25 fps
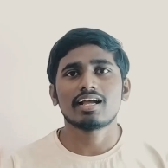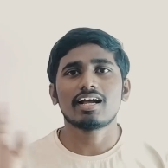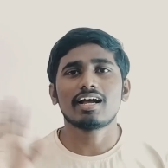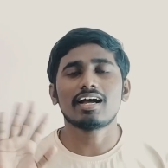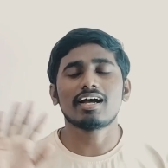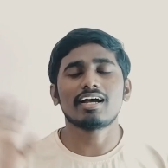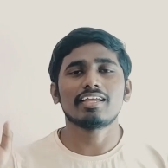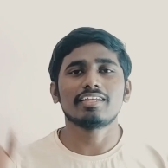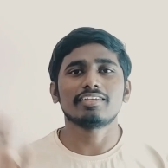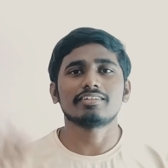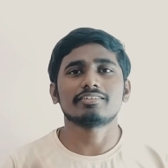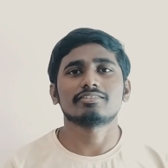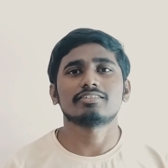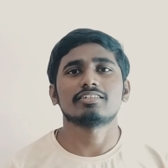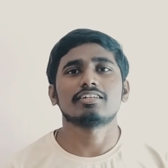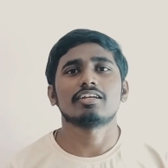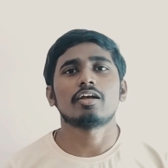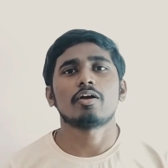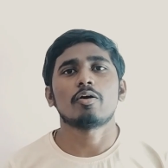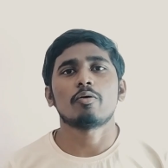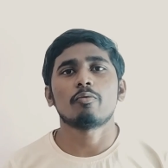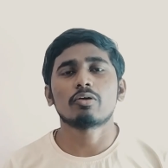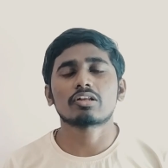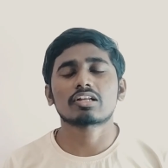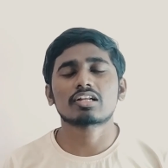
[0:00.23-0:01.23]
Hi,
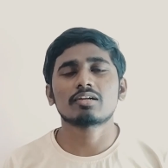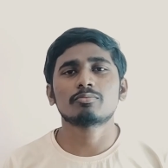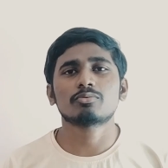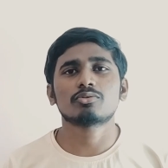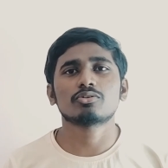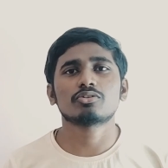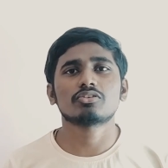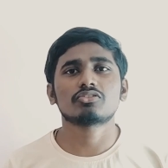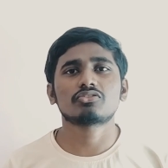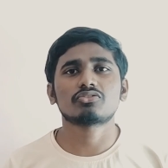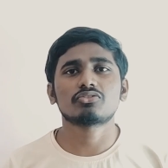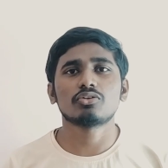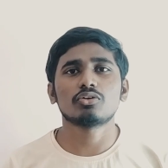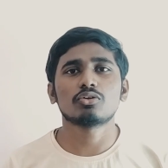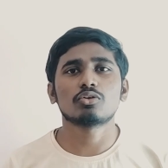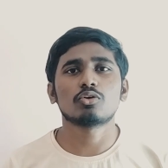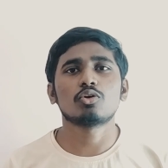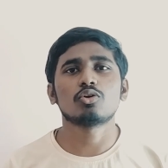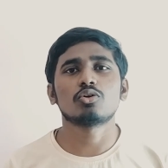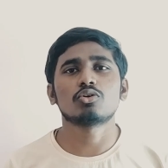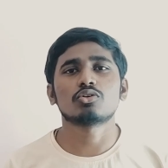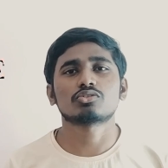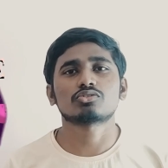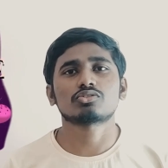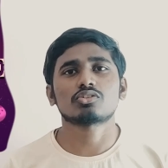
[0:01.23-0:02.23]
welcome to this full
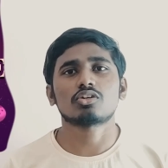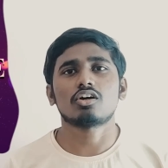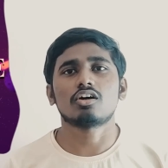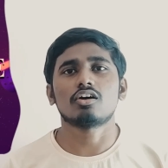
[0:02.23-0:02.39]
course